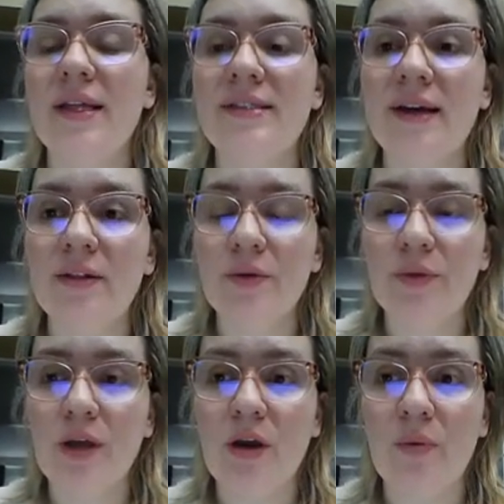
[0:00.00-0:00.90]
and
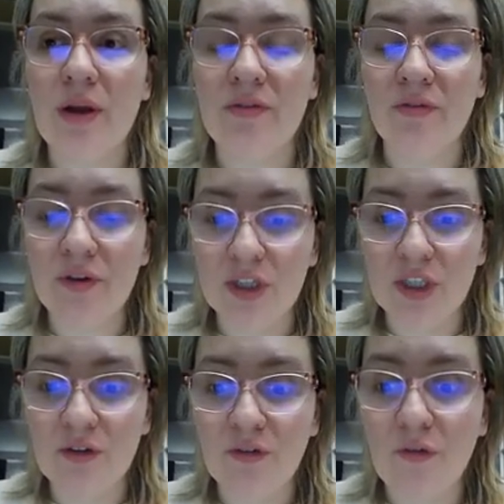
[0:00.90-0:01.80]
download the correct
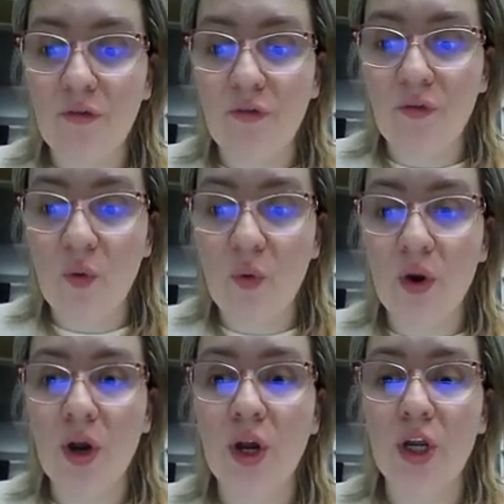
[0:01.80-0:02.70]
version
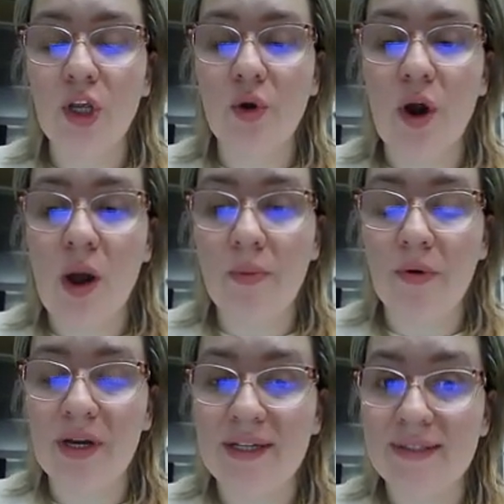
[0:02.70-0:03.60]
for your
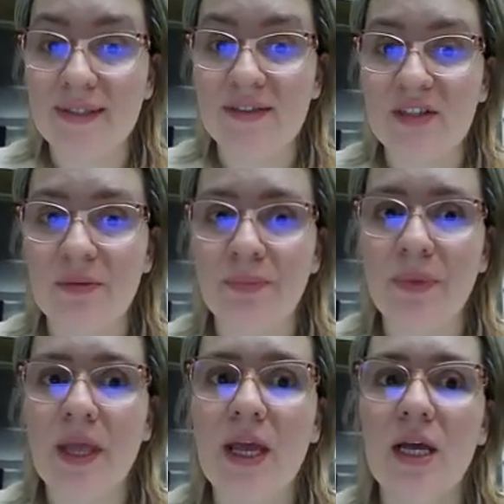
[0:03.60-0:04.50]
operating
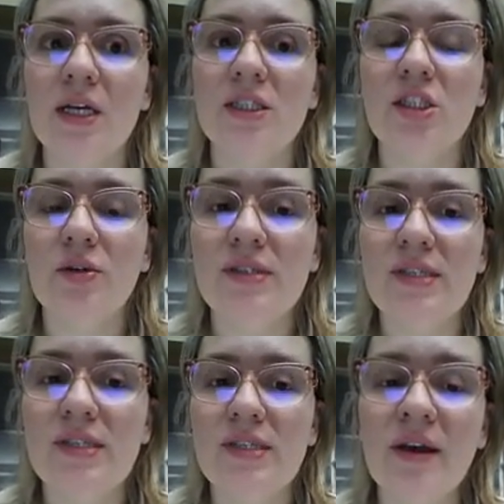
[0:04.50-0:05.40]
system. So
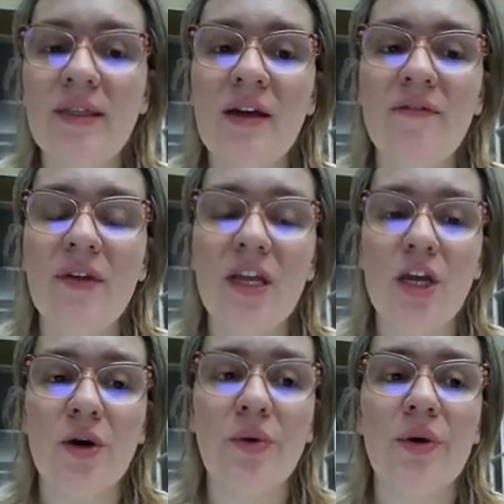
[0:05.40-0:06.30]
take a look at that
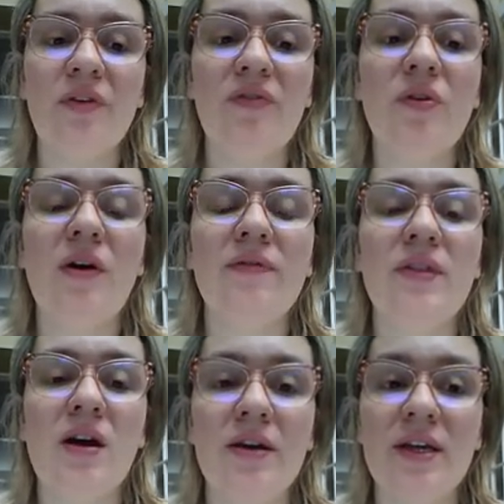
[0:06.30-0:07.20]
video if you have
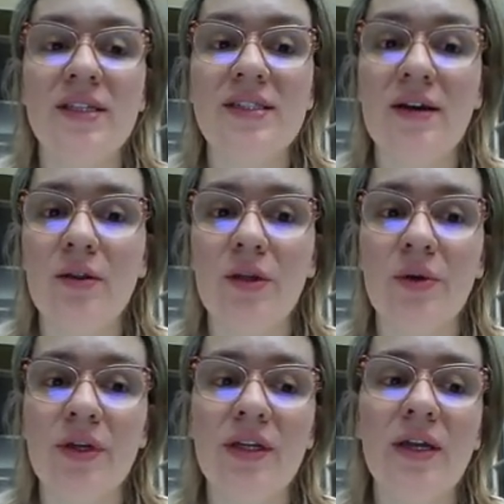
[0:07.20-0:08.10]
not yet
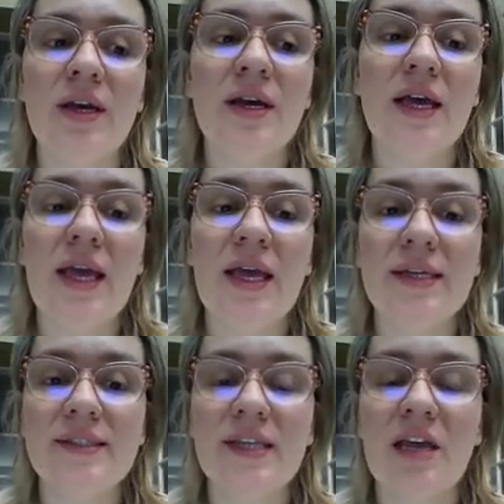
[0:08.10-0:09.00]
downloaded
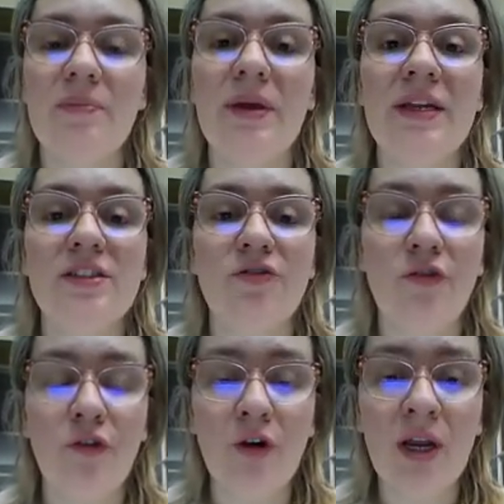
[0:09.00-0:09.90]
Inkscape. It is
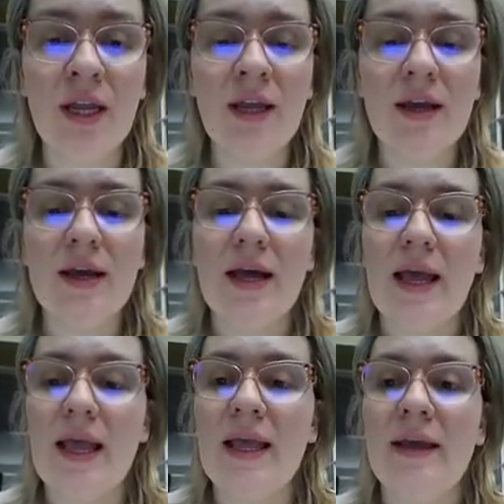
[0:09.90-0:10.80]
free
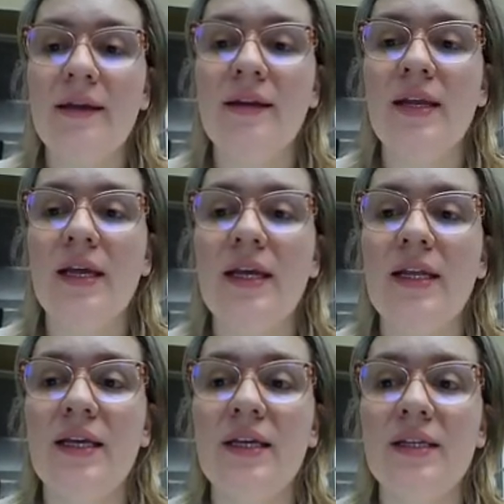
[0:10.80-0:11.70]
and
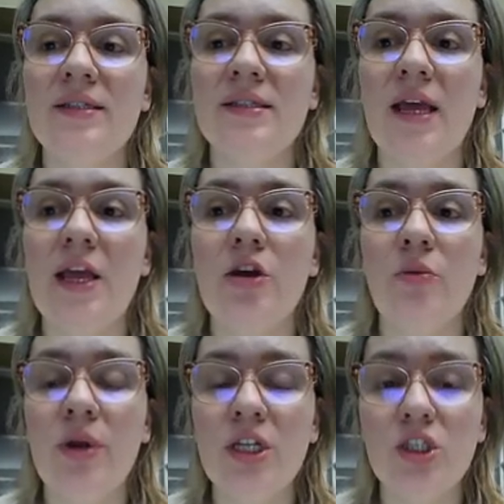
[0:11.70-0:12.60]
it is a
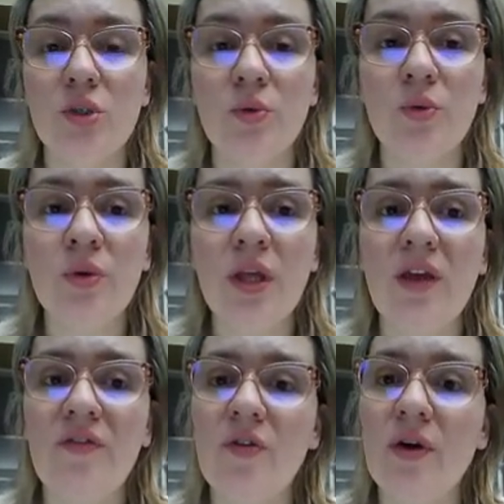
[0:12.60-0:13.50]
great tool
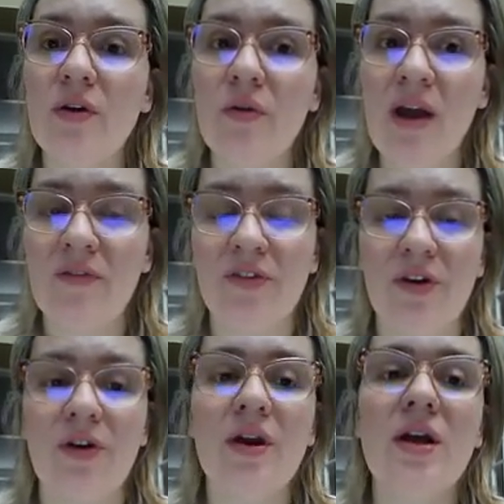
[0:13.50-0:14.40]
if you're a
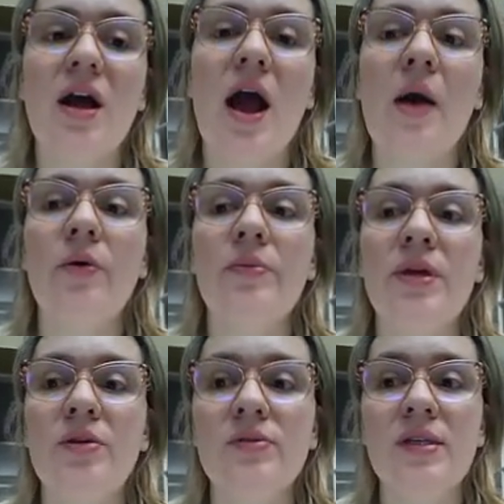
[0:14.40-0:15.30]
crafter. I will
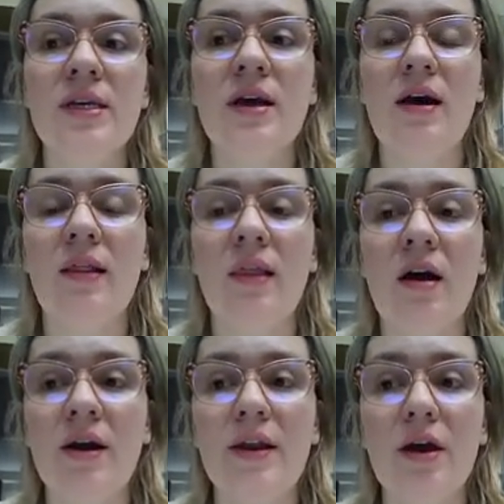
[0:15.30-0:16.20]
be using a
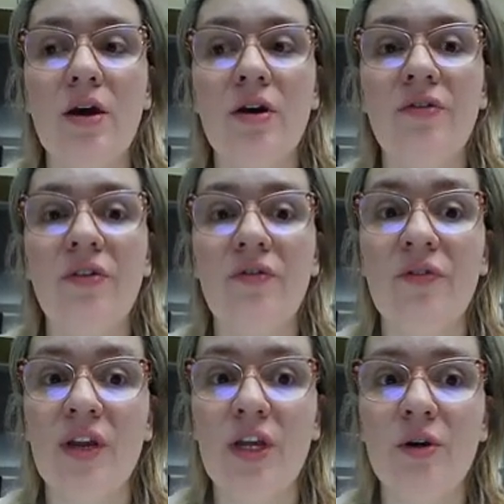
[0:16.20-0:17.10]
lot of
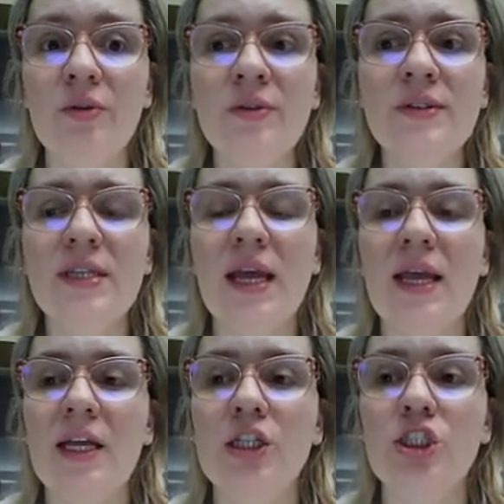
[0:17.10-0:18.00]
videos
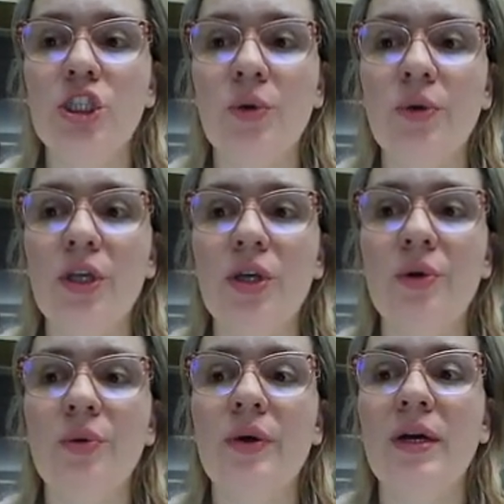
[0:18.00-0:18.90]
and showing
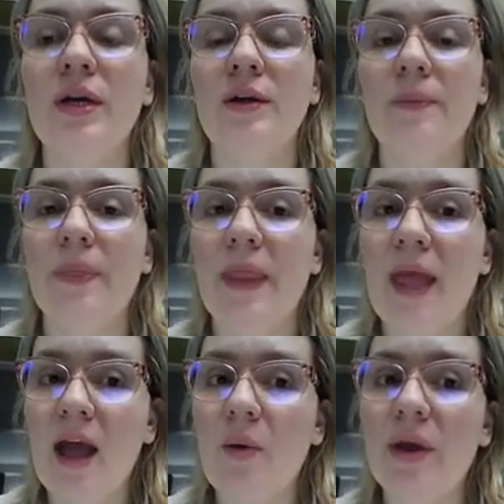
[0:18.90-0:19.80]
you
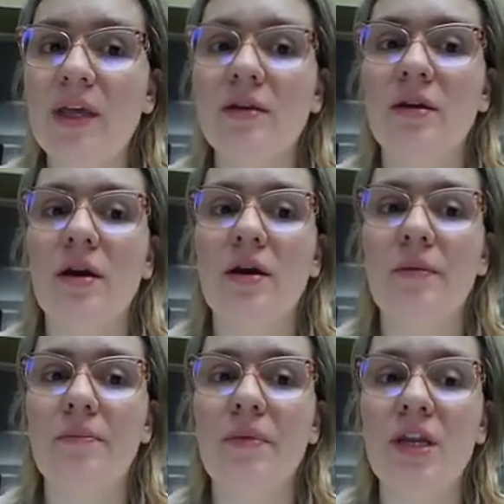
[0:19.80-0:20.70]
how I can
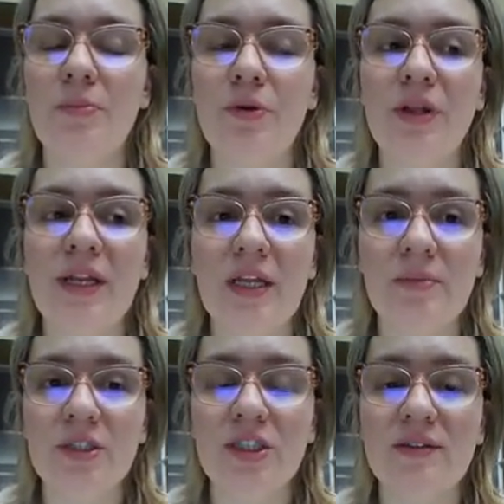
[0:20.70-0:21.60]
manipulate
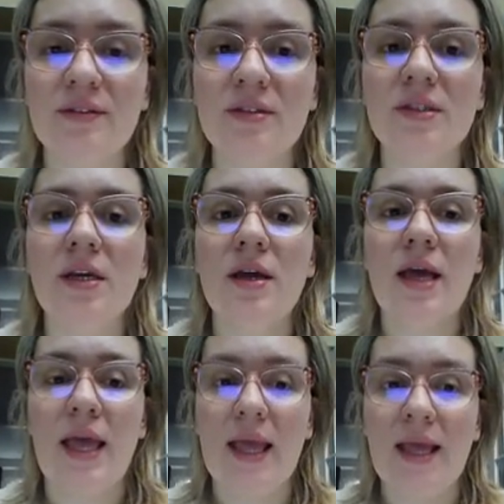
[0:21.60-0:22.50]
images
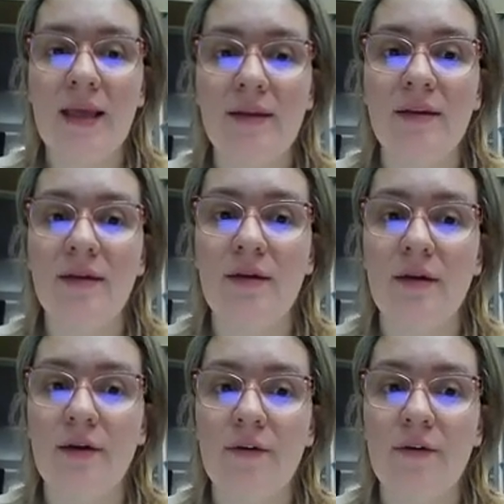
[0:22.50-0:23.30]
in